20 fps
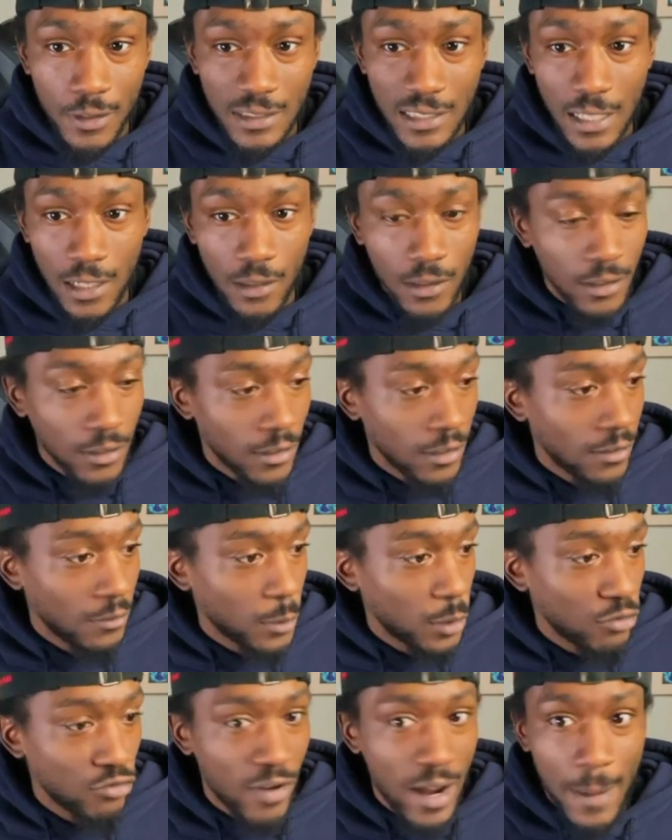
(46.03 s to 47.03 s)
It's like
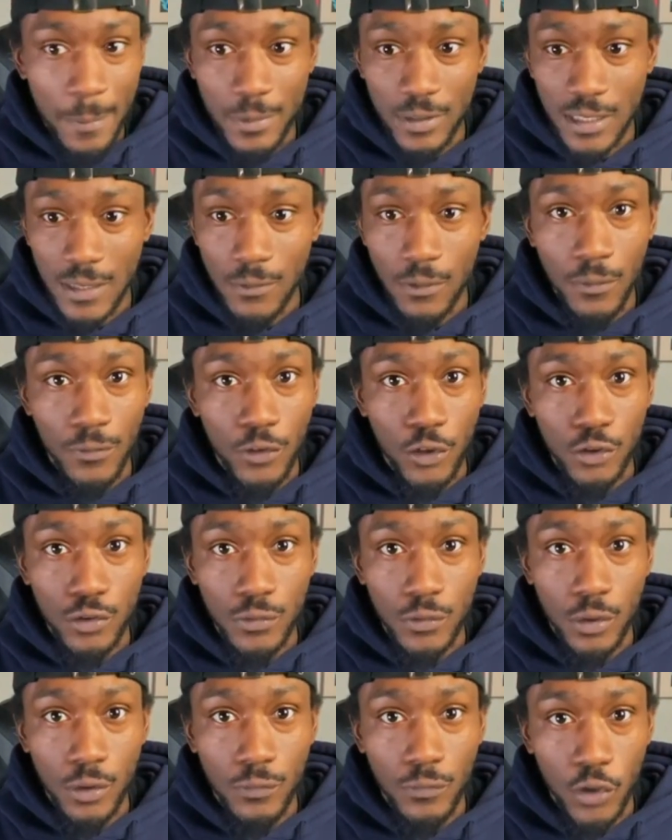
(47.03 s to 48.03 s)
when rappers give a verse
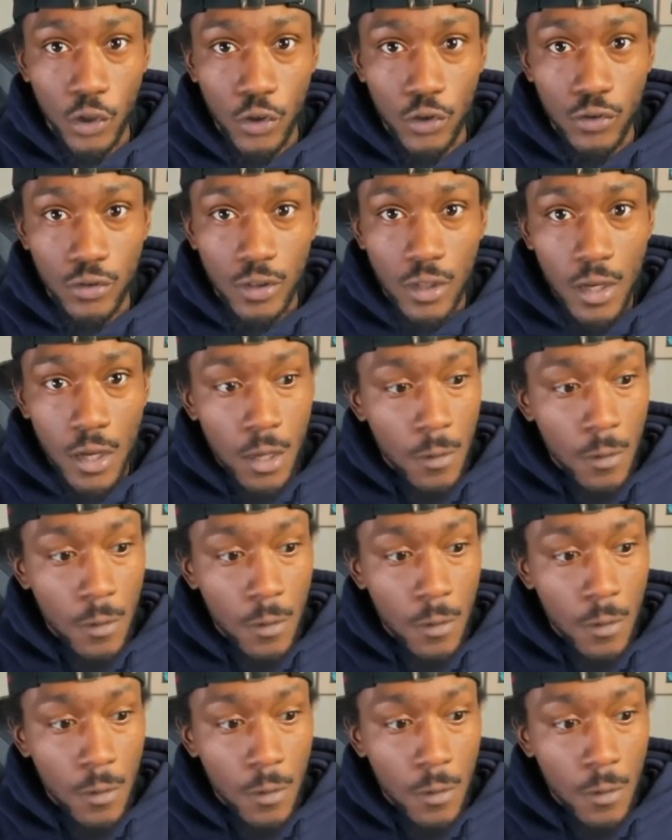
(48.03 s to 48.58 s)
for a verse,